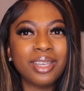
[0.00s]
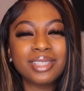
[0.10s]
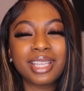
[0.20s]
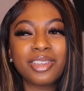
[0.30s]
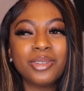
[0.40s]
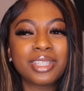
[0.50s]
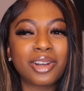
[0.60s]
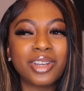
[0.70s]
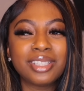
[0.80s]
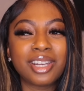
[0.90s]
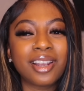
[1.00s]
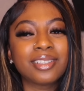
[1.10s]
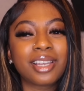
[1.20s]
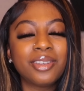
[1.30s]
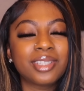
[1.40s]
He was saying you was getting on his
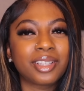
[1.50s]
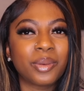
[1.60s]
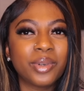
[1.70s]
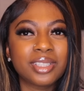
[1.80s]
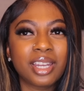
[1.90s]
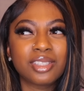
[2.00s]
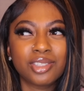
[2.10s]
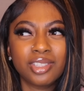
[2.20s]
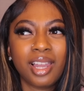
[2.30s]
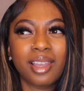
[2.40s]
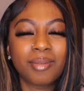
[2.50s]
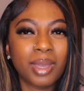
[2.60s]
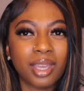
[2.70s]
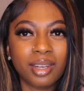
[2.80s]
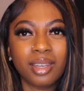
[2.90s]
nerves. Like, you was acting weird today. So she like,
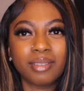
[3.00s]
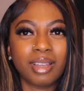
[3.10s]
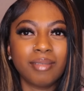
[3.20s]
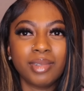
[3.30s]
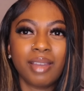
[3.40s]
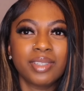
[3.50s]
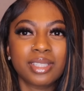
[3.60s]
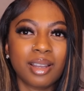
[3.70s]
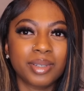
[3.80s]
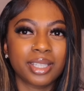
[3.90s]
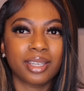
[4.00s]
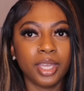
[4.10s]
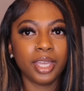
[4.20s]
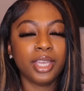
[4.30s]
man, I'm not gonna talk about that.